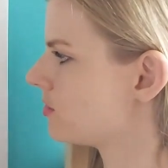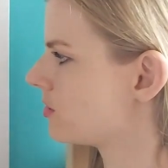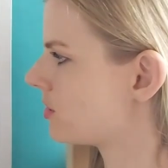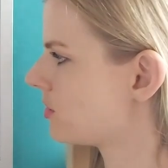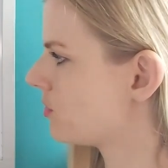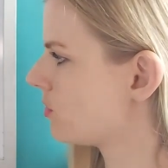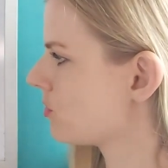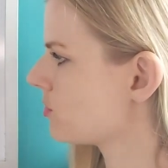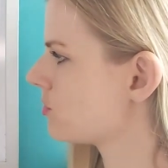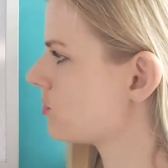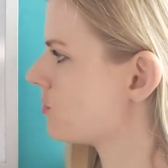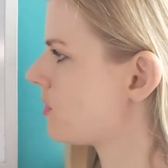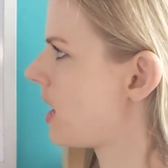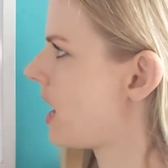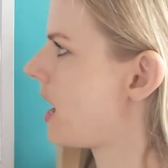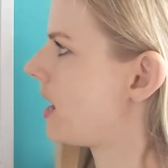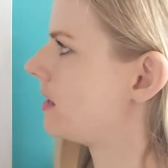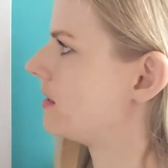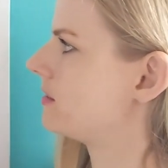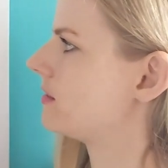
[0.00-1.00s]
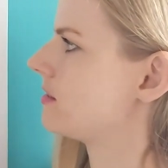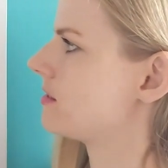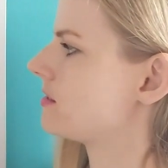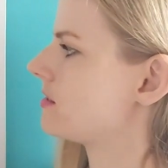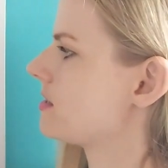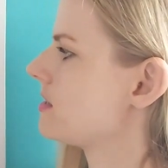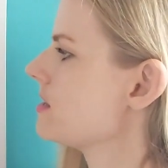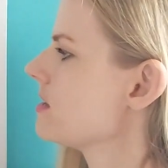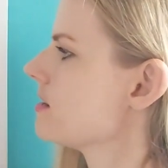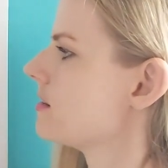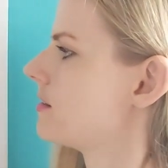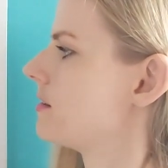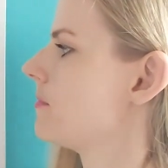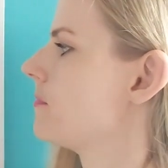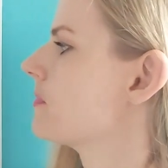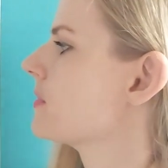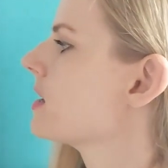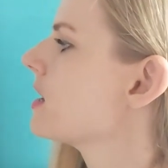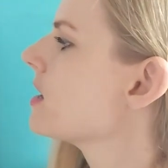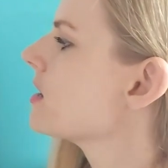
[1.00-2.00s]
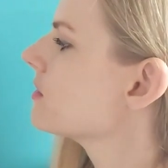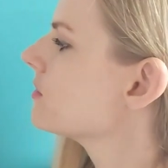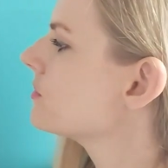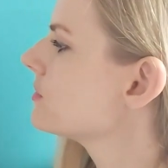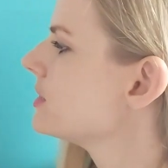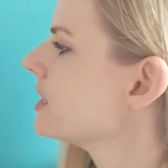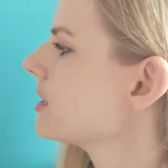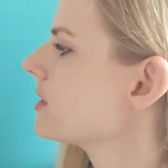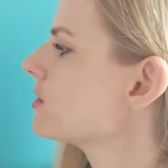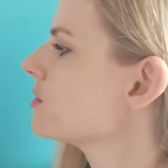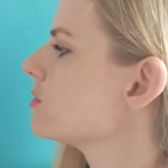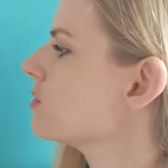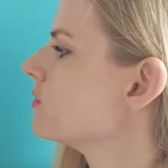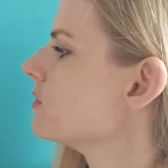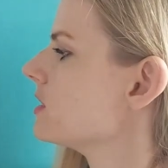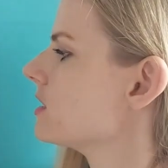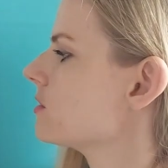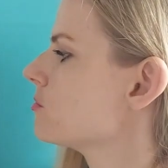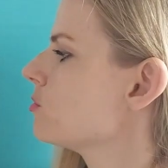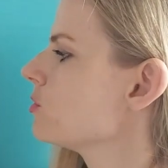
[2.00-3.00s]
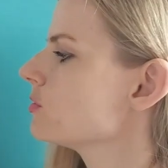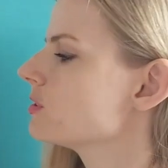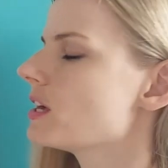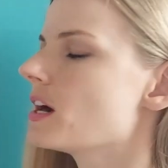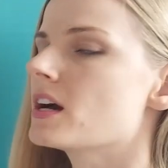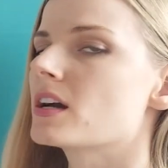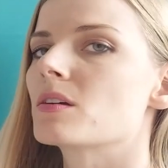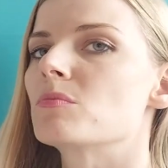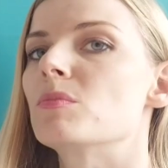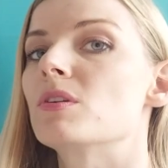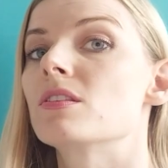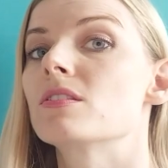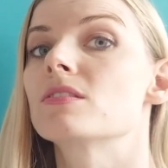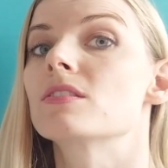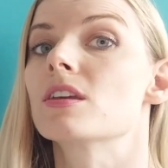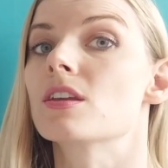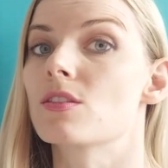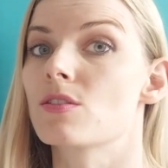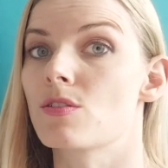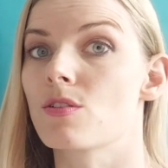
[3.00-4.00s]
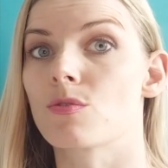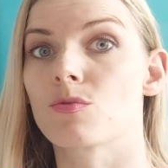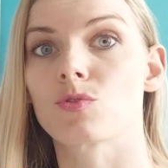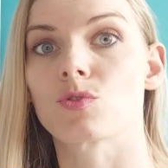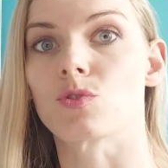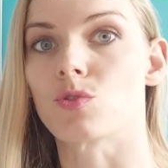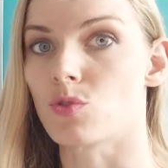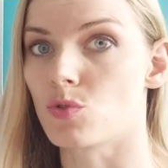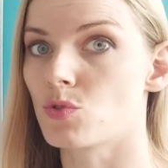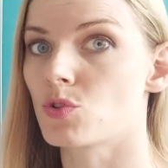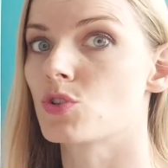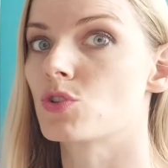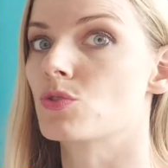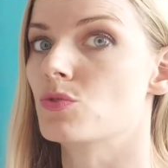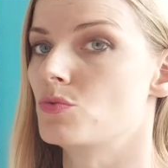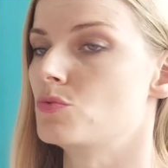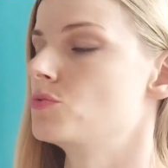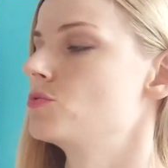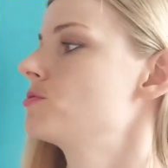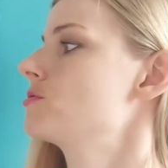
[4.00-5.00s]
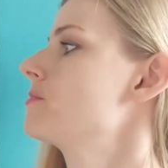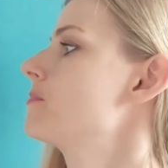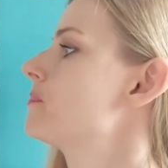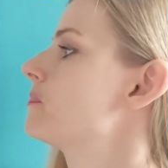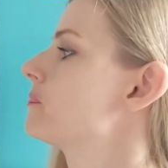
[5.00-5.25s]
You can also add this here. V těch nových botách means in those new shoes.